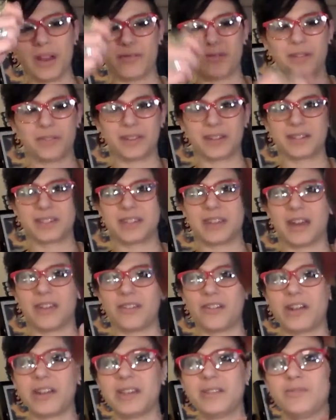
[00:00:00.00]
everything
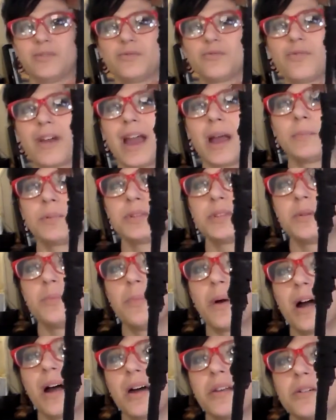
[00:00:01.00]
together, I even wrapped the
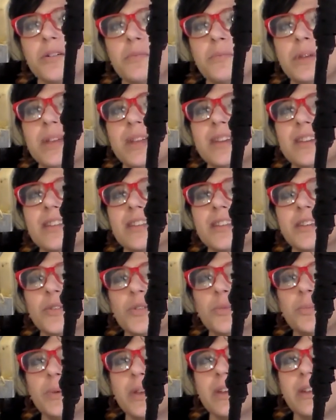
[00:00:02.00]
bottom in a
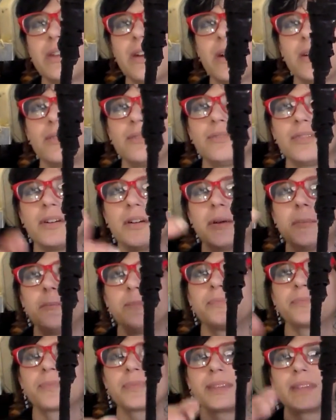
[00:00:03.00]
little bit of
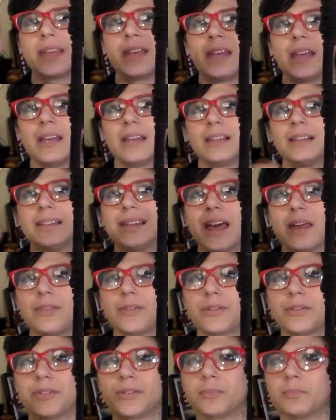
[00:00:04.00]

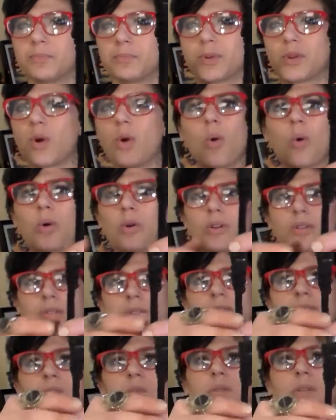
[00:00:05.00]
leather cord,
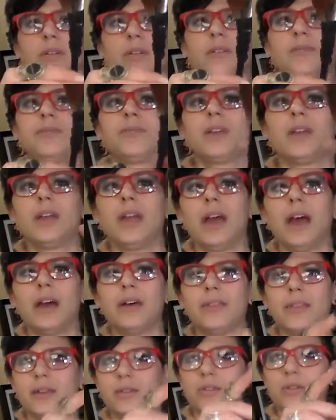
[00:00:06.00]
sort of,
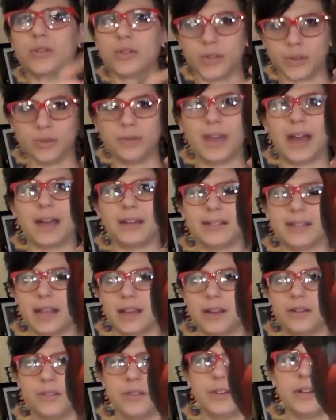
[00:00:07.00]
and then glued that
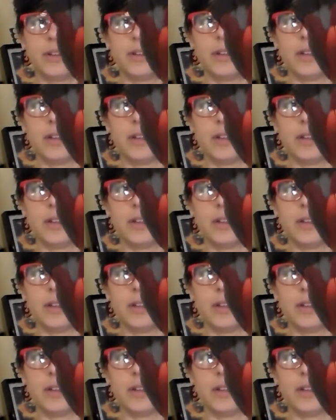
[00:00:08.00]
down.